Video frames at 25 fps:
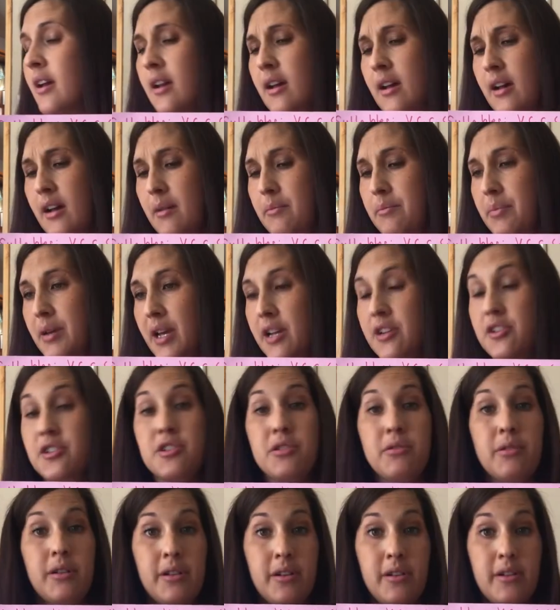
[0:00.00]
On page
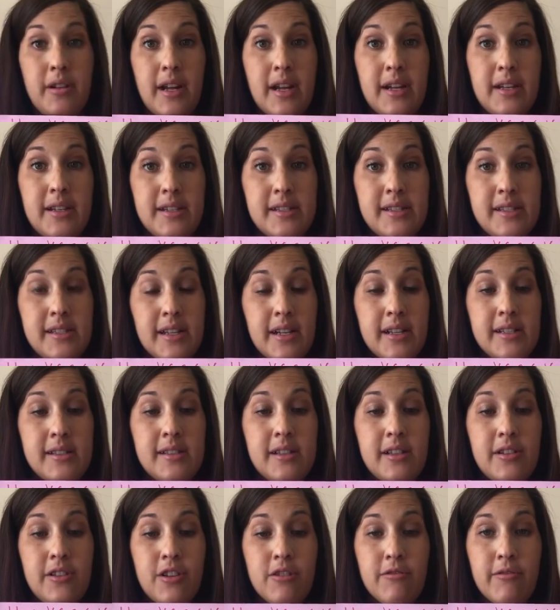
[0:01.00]
296
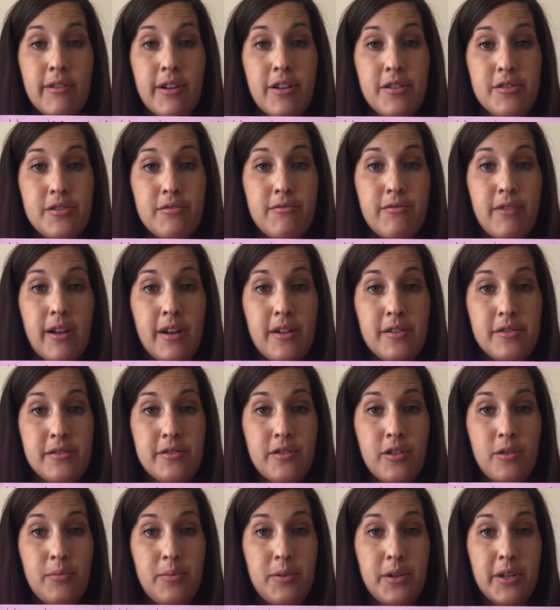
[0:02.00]
in your Readers and Writers
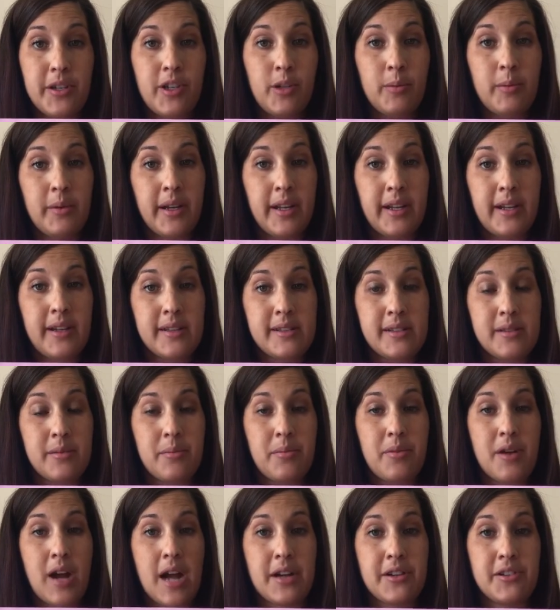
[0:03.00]
Notebook, you'll be getting some
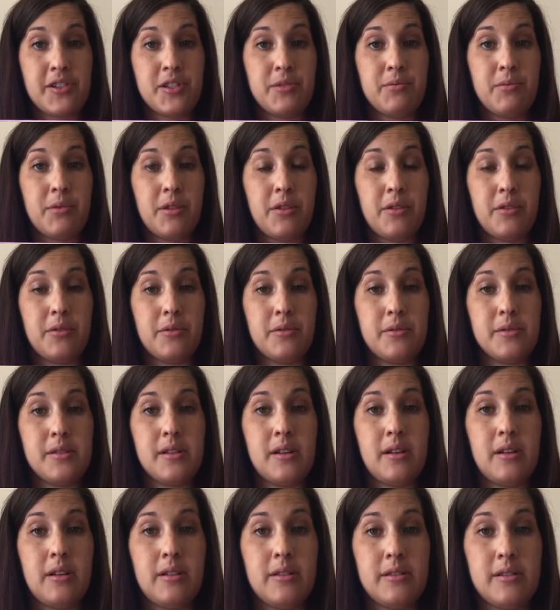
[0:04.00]
practice with those
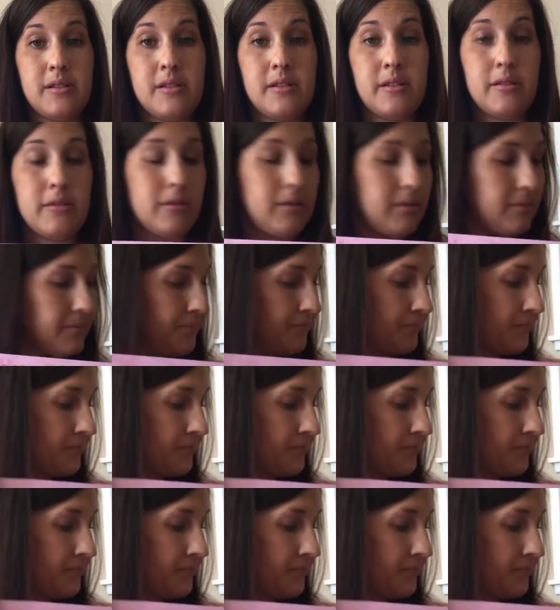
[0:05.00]
also.